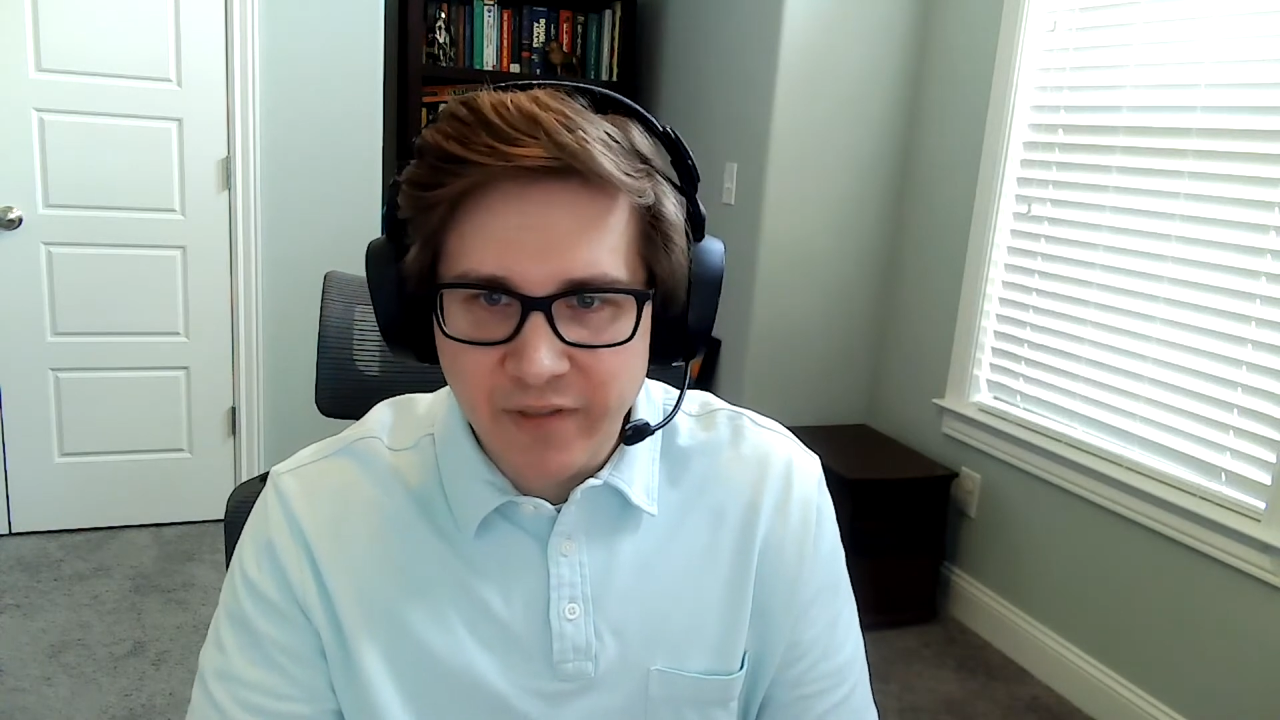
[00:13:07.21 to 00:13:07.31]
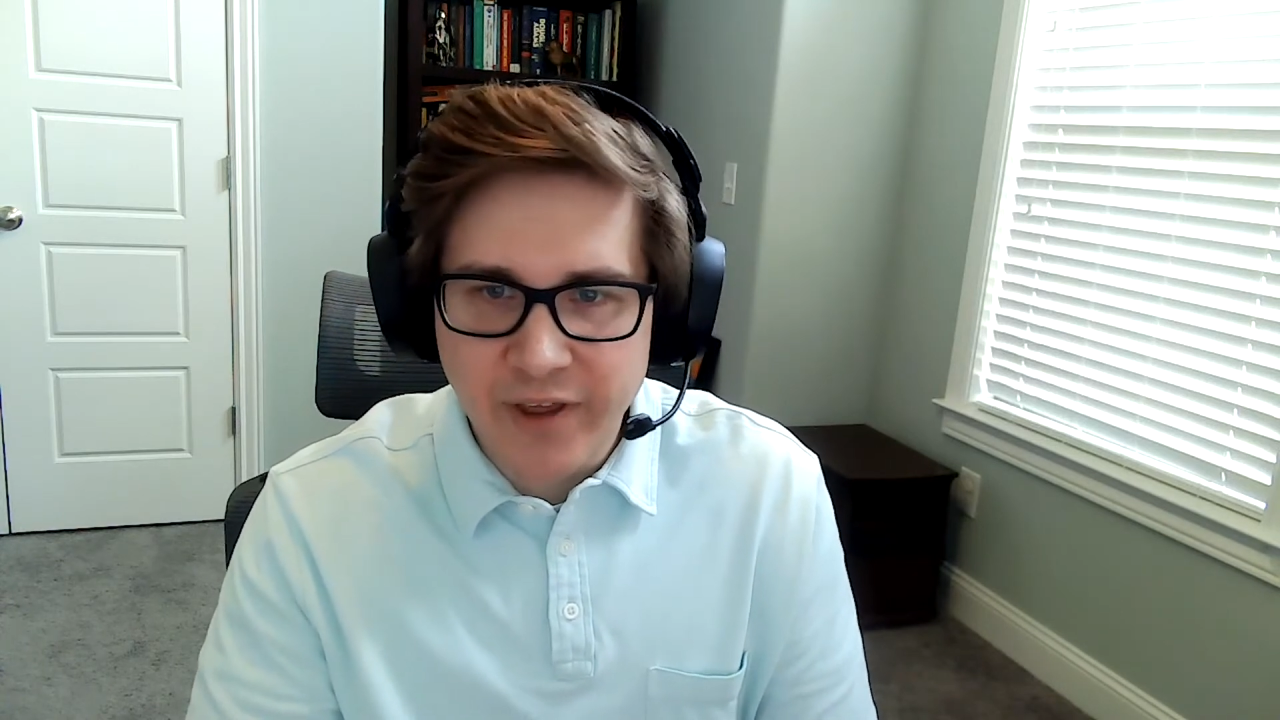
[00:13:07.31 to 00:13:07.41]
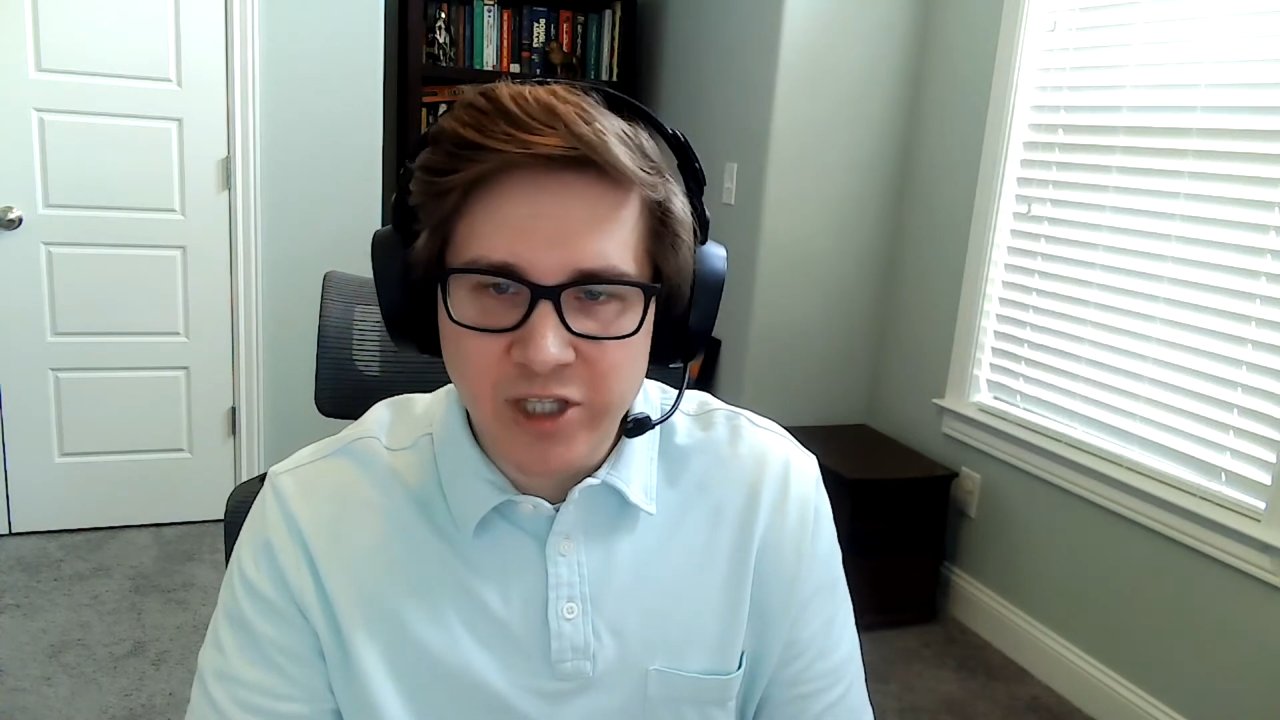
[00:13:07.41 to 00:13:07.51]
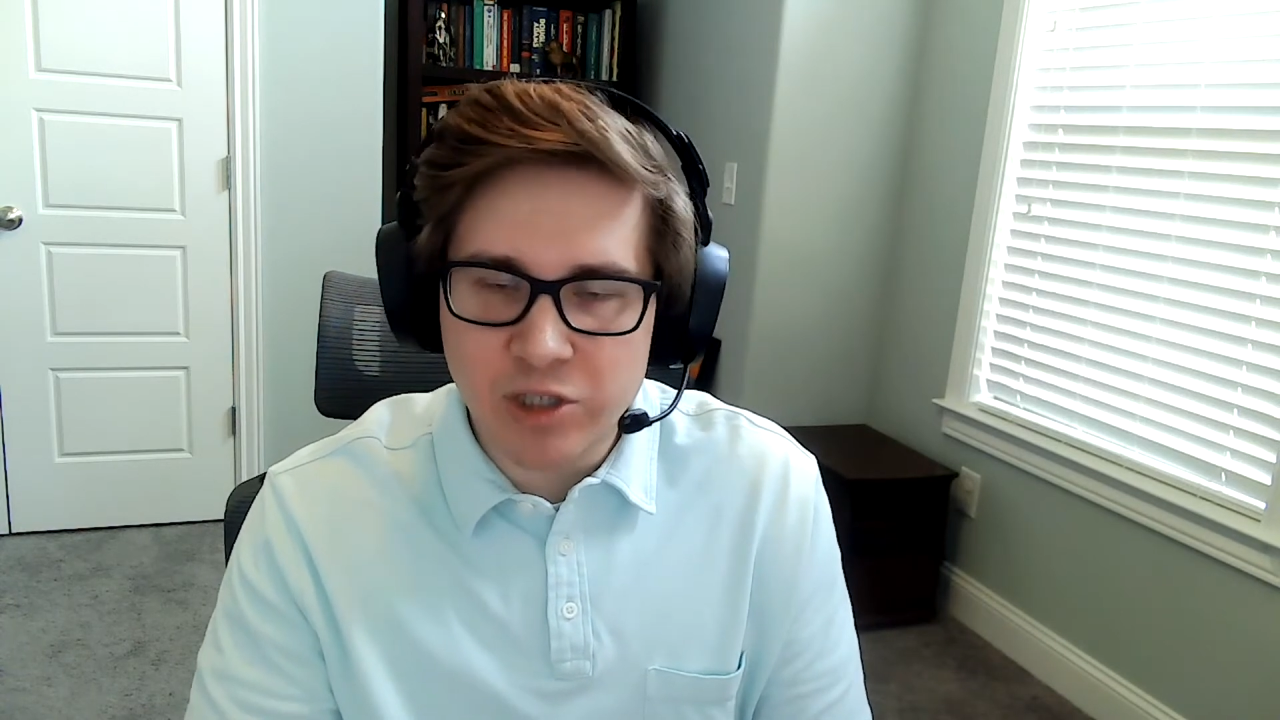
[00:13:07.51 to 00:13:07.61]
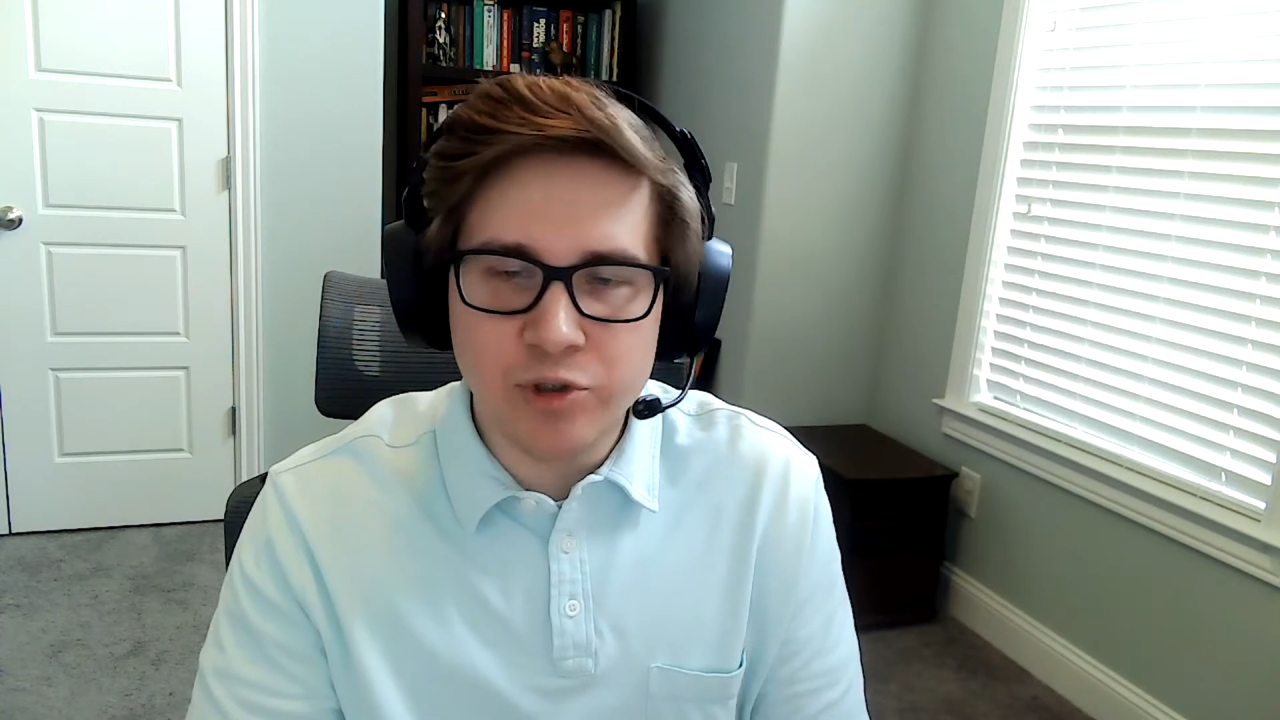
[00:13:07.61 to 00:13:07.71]

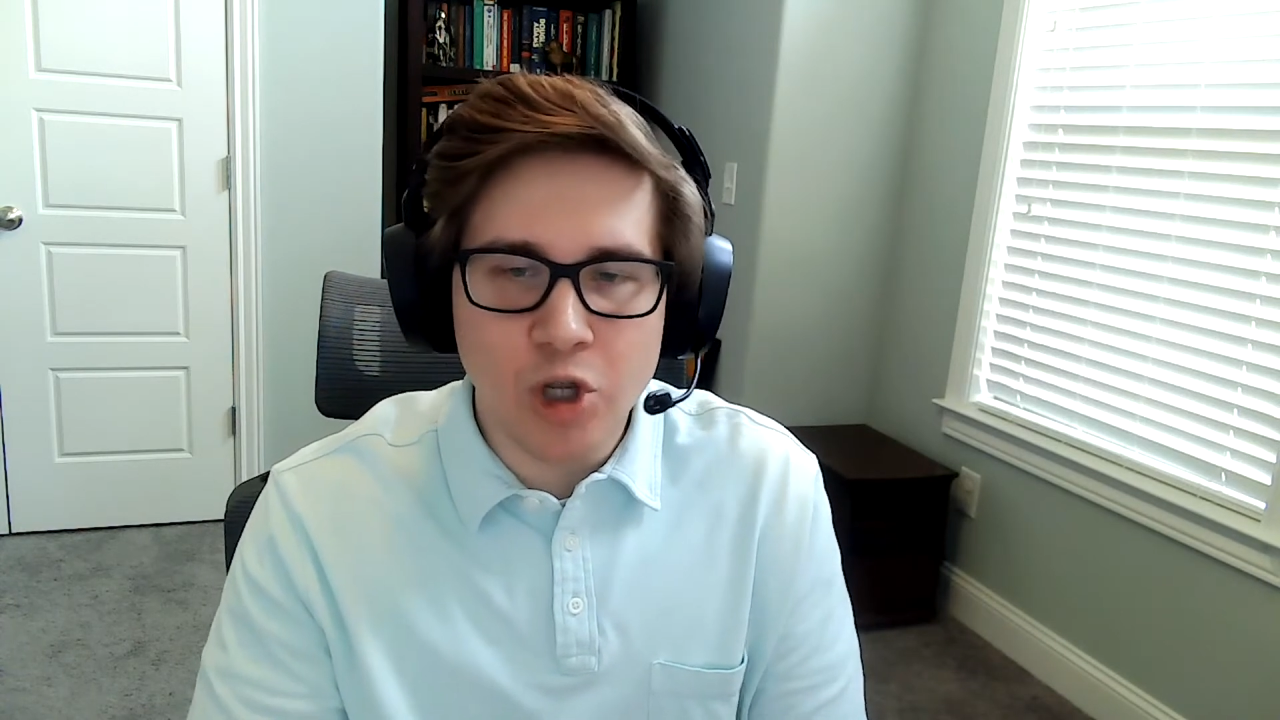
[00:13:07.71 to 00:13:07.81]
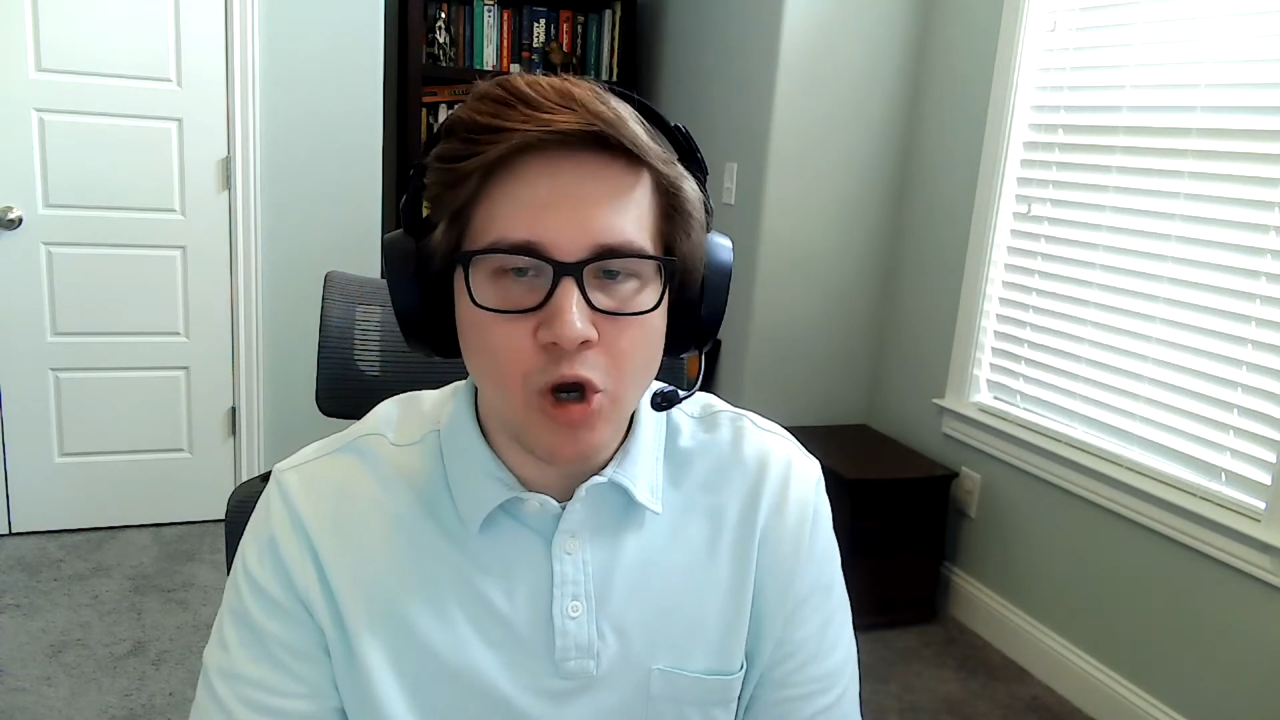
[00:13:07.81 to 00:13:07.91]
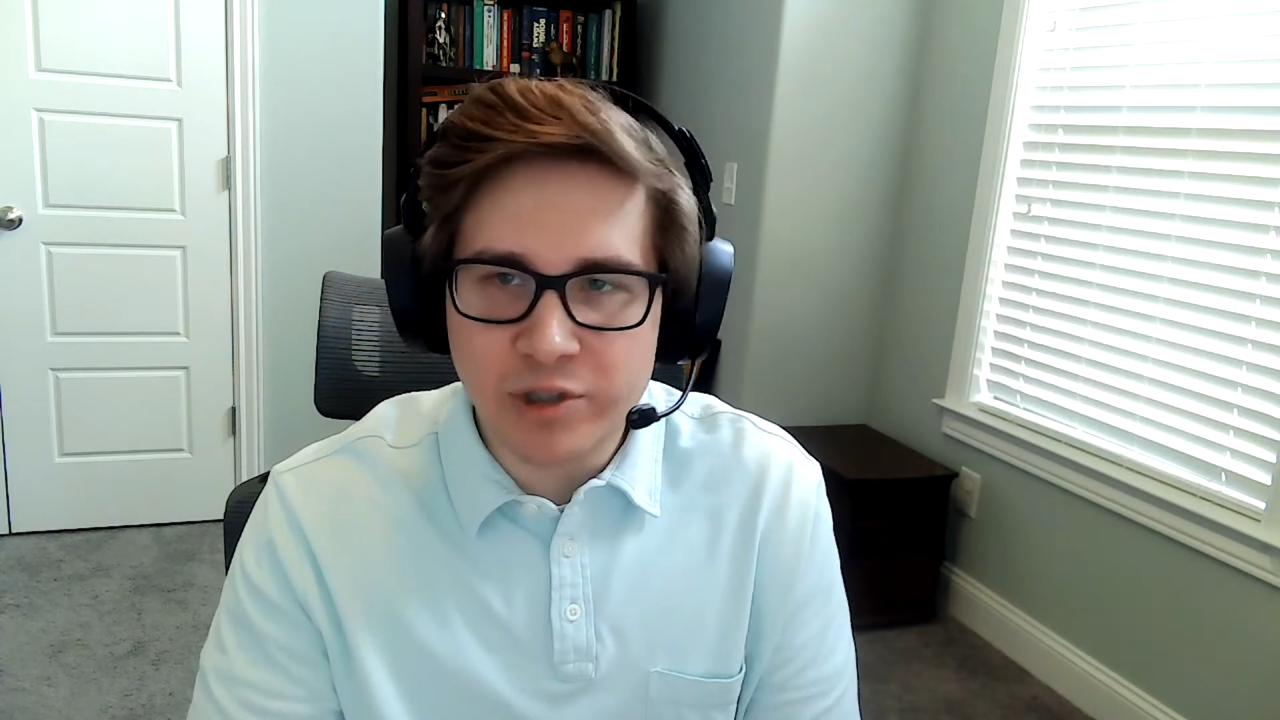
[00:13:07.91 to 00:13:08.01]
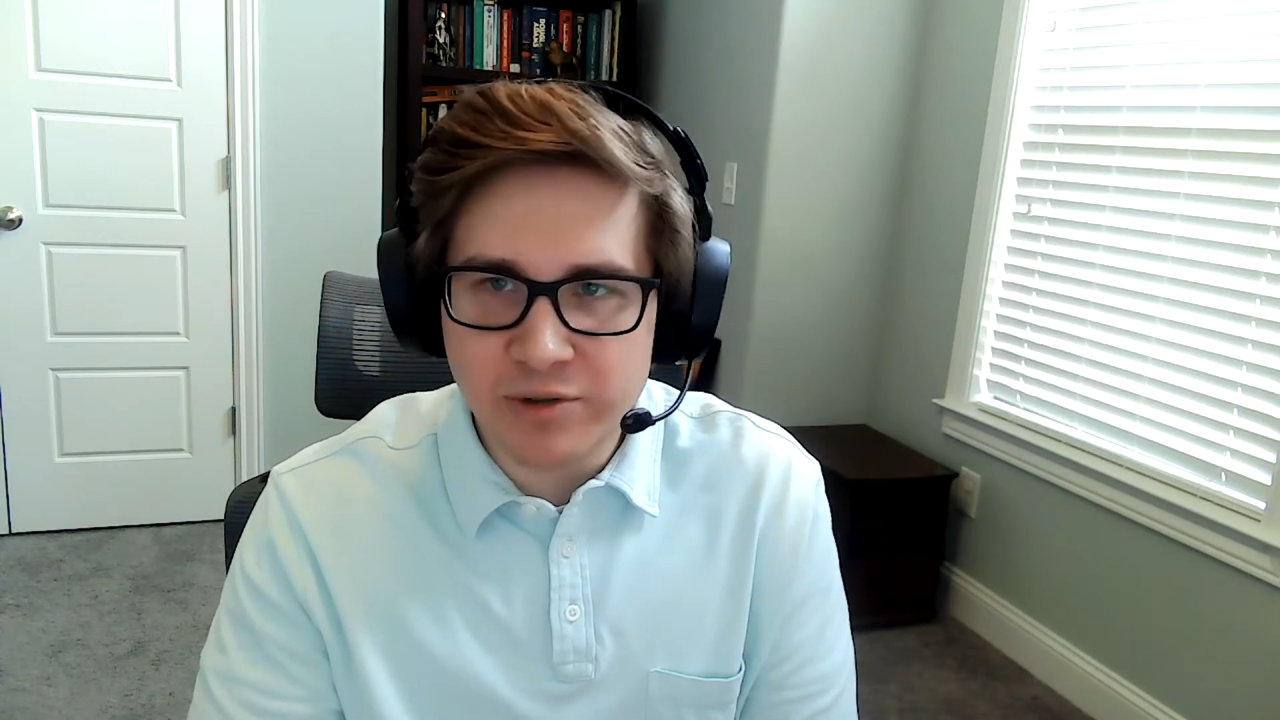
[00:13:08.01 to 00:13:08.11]
That you know